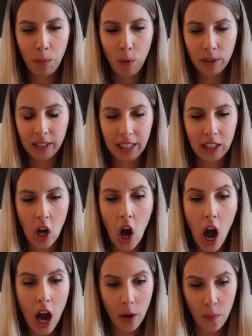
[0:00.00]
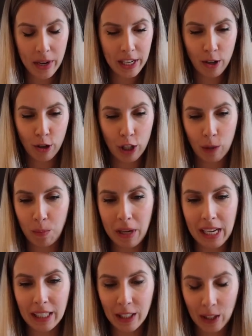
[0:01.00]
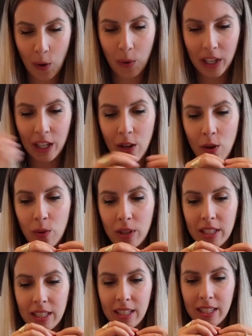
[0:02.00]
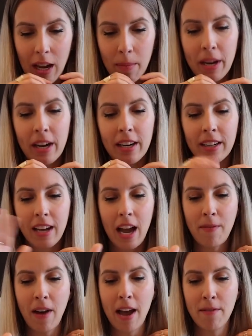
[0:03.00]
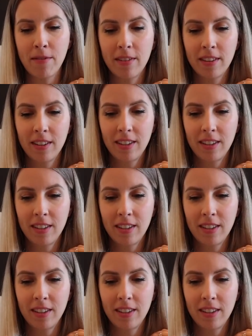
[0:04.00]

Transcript: supposed to talk when you're just being so cute? Come here, high five.